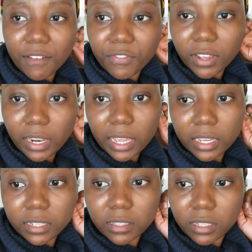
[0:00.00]
I feel
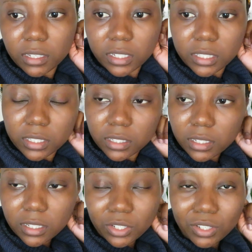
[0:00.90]
like
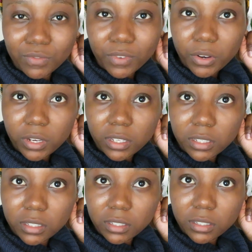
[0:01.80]
it's just
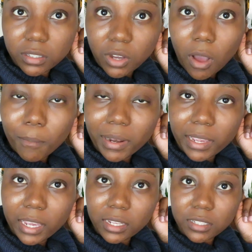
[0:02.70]
very
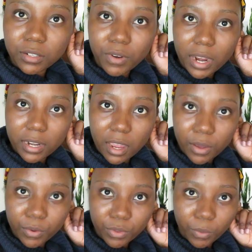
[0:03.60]
complicated right
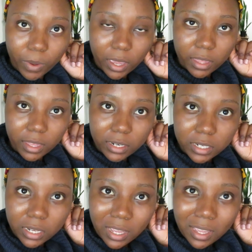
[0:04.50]
now, the way that